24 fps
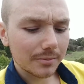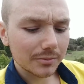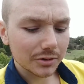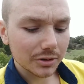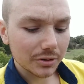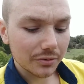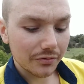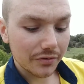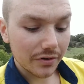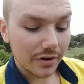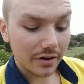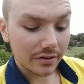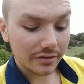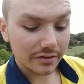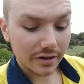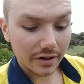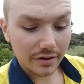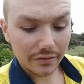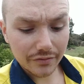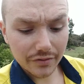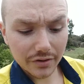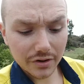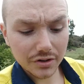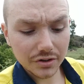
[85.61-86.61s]
So
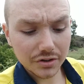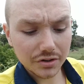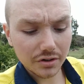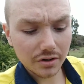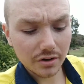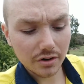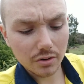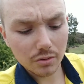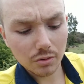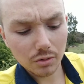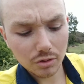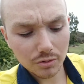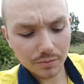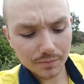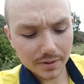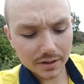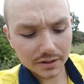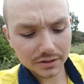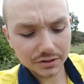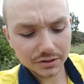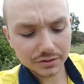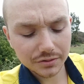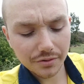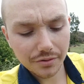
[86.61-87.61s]
instead of finishing at
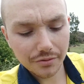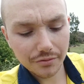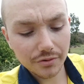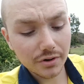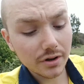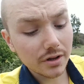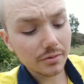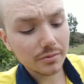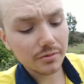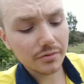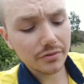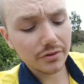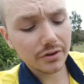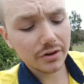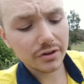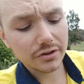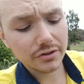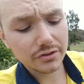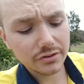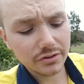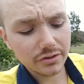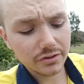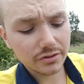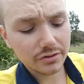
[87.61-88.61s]
3:15, we
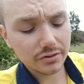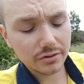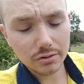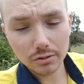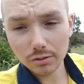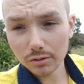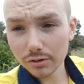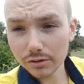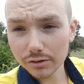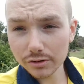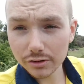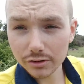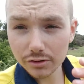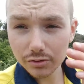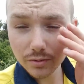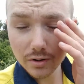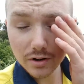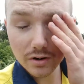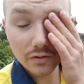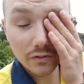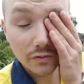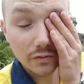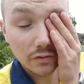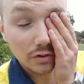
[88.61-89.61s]
finished at
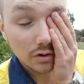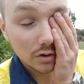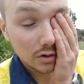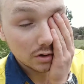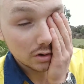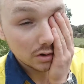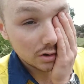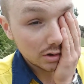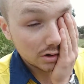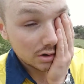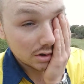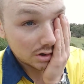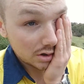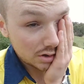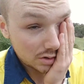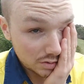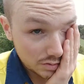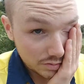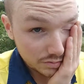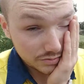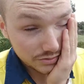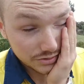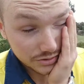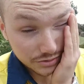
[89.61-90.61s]
11:45,
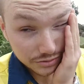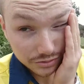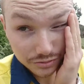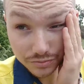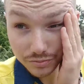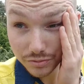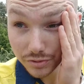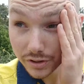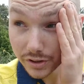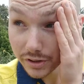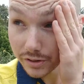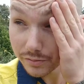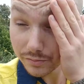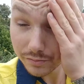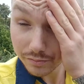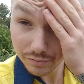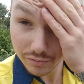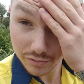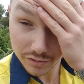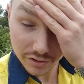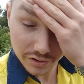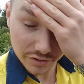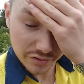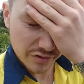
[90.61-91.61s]
which was
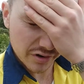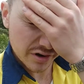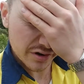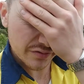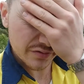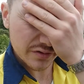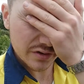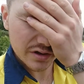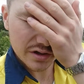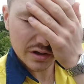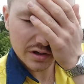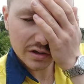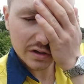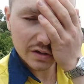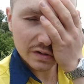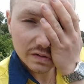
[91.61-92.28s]
pretty gravy.